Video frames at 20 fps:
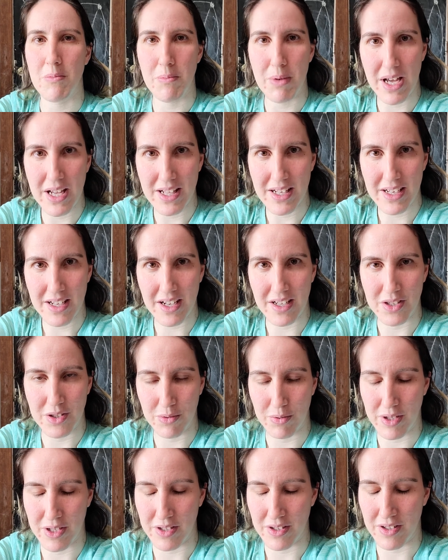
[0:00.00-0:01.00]
embed a
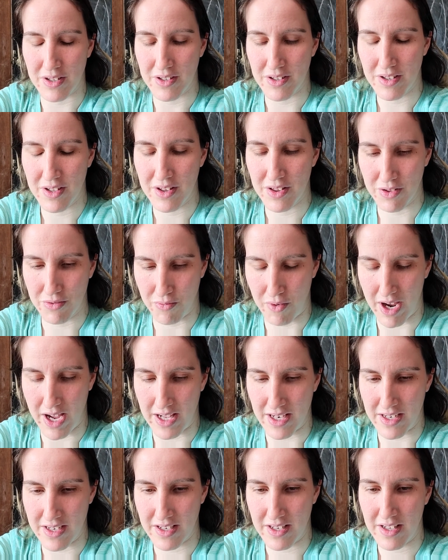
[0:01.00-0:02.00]
Twitter
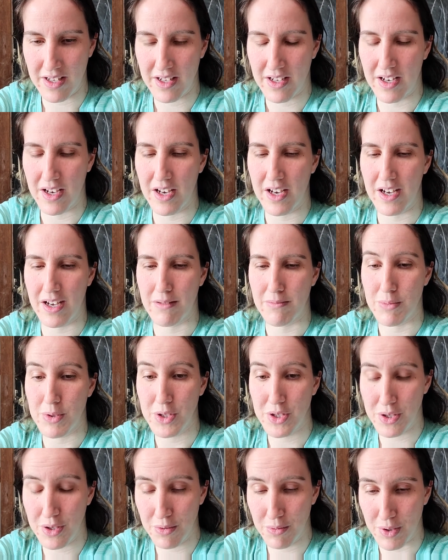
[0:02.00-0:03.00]
thread
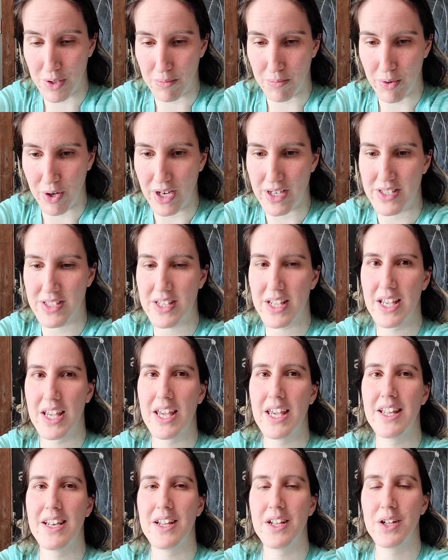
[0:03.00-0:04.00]
to WordPress,
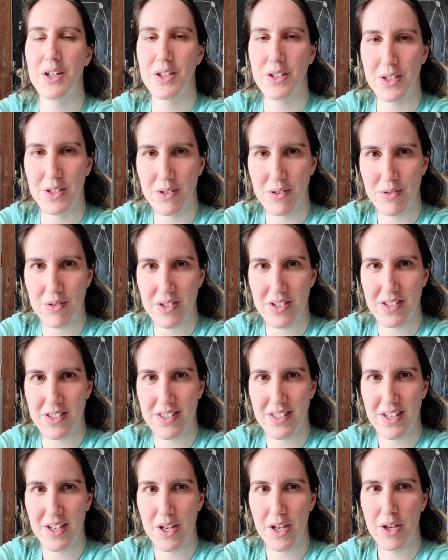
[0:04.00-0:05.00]
it
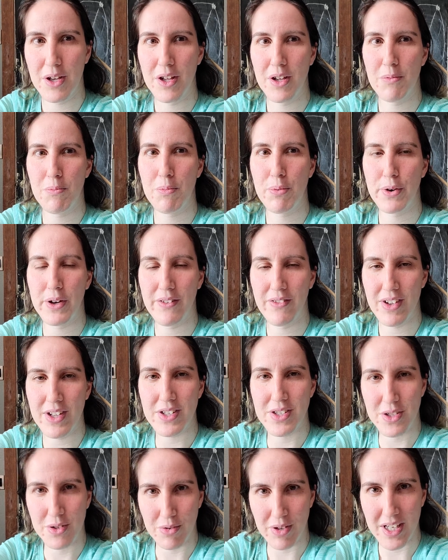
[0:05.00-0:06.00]
includes
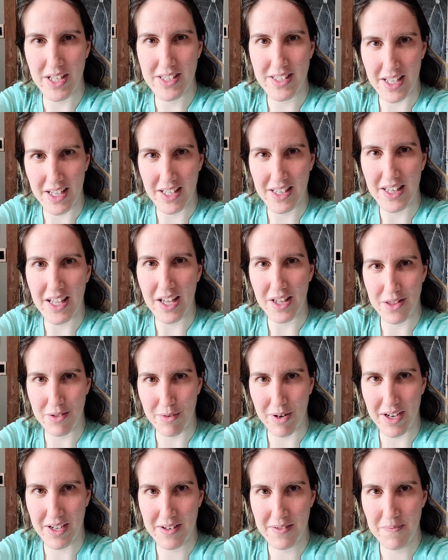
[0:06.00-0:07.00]
previous tweets in that
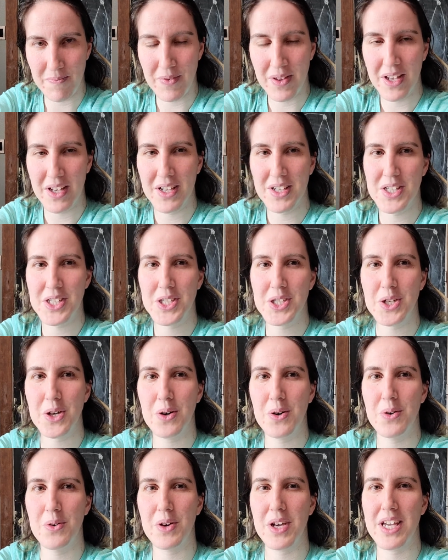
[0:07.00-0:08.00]
thread.
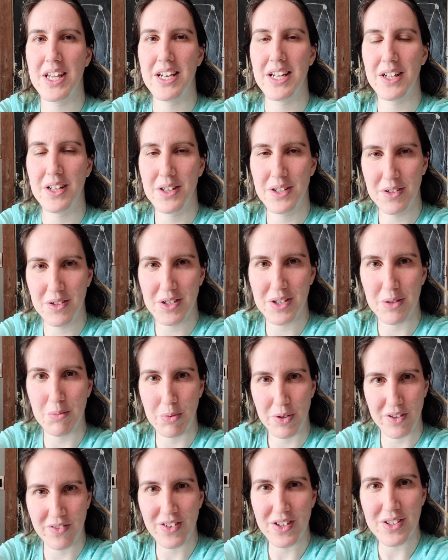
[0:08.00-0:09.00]
So it included a
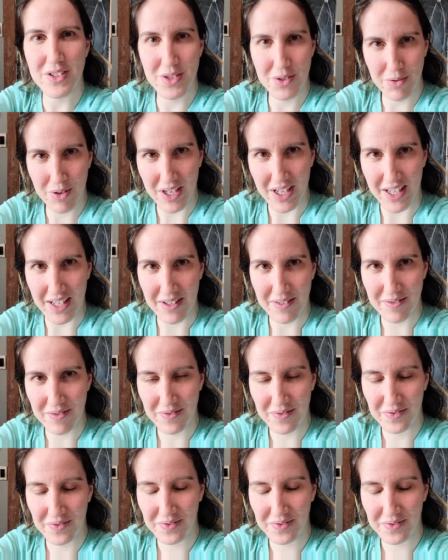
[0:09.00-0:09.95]
previous tweet